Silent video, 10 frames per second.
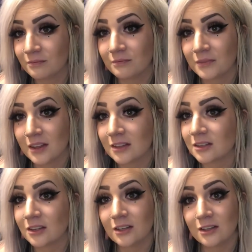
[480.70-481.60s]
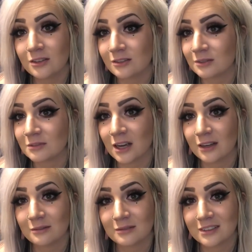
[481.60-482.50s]
and that's all you can do
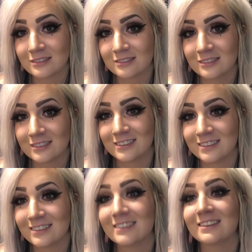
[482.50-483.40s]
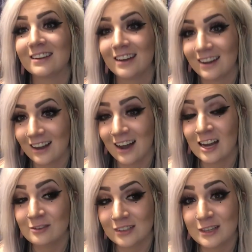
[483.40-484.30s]
sometimes.
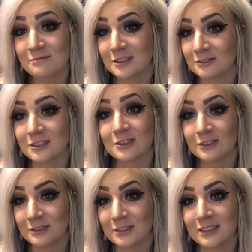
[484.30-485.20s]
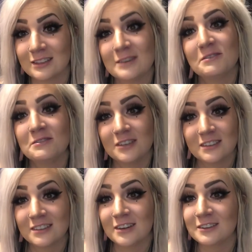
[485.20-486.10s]
I'm gonna keep this one short because all my videos
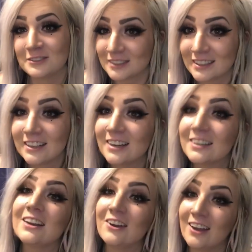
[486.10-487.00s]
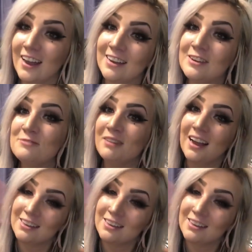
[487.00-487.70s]
are always wicked long. Okay, bye.